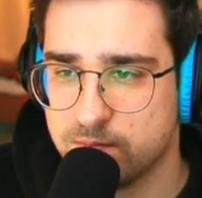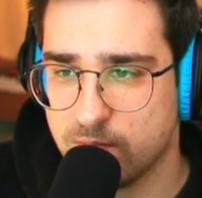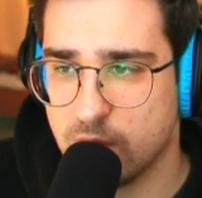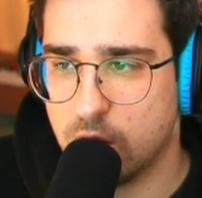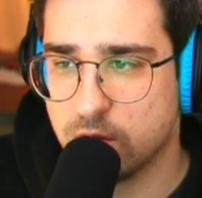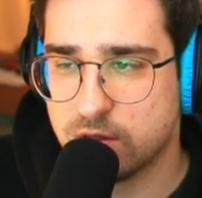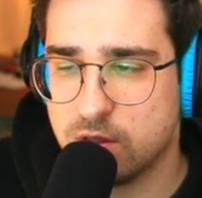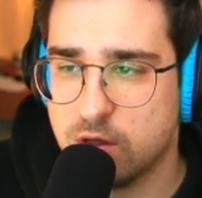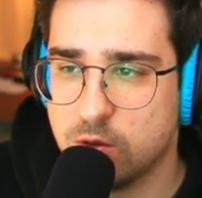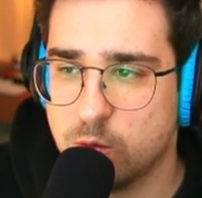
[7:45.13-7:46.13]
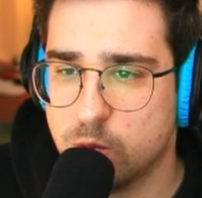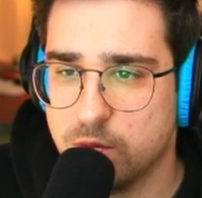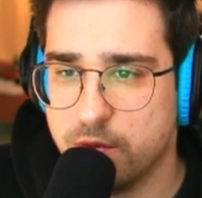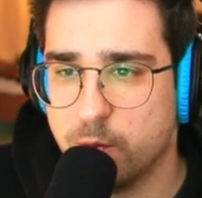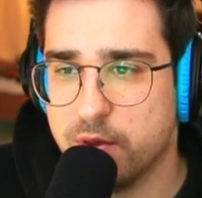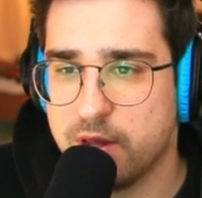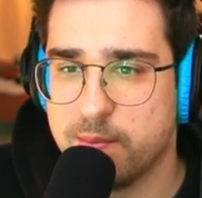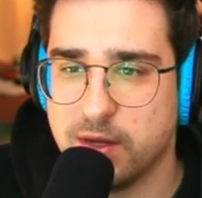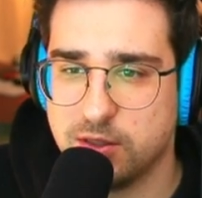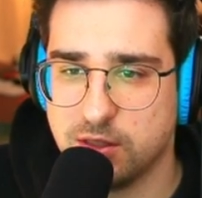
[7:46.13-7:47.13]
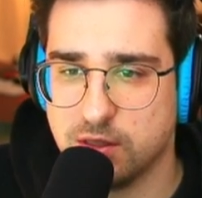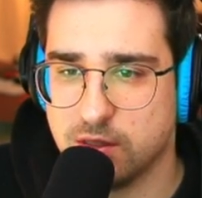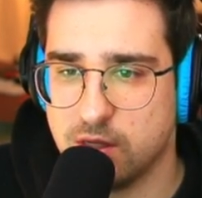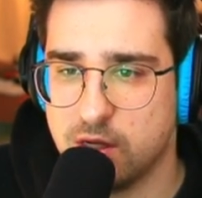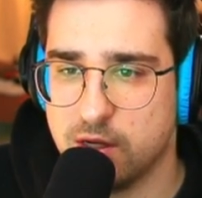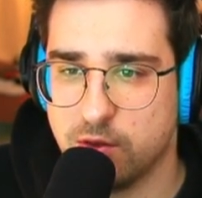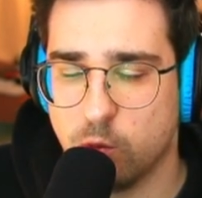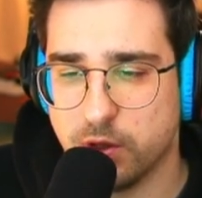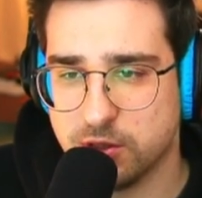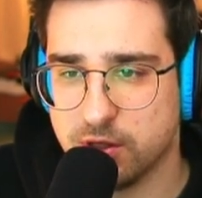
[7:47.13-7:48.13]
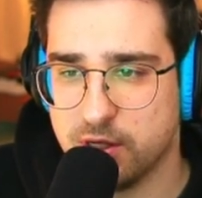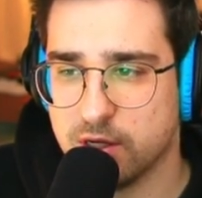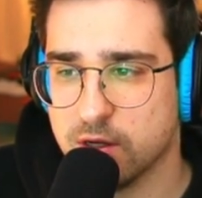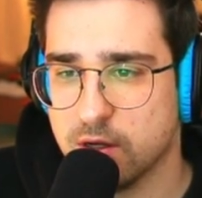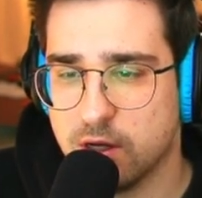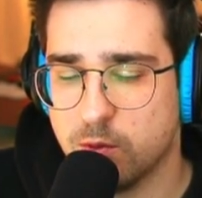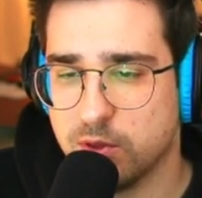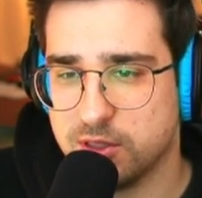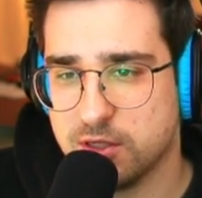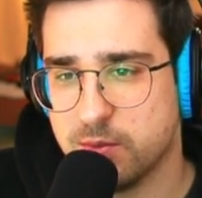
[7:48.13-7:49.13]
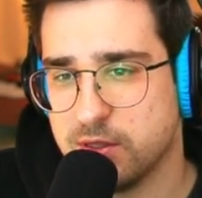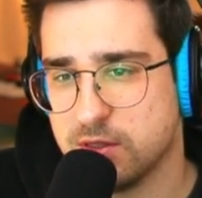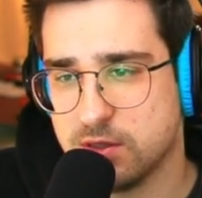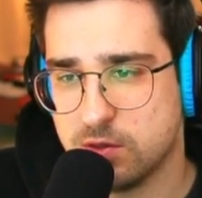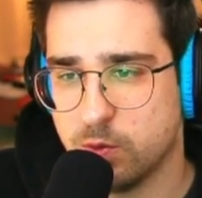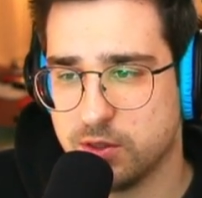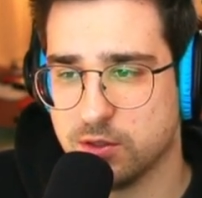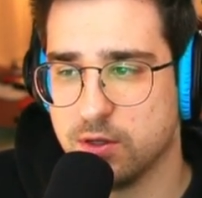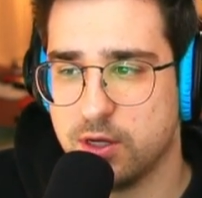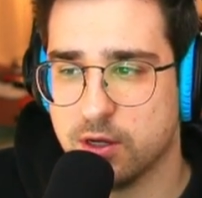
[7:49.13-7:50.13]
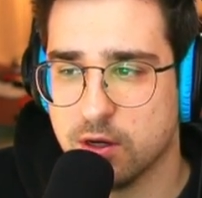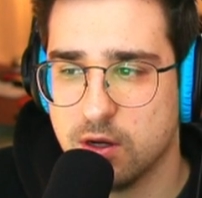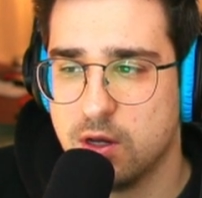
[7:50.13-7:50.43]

Also, when they mention The Witcher here, when Jason mentions The Witcher here,